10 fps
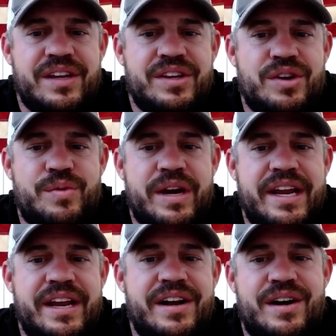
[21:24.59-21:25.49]
You're
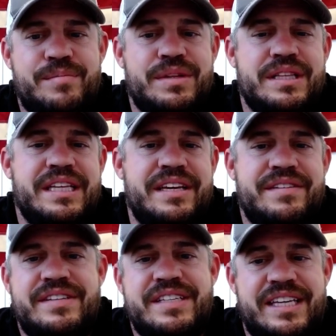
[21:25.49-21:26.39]
waiting on
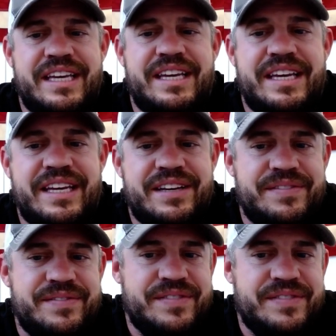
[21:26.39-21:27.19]
belief to kick in.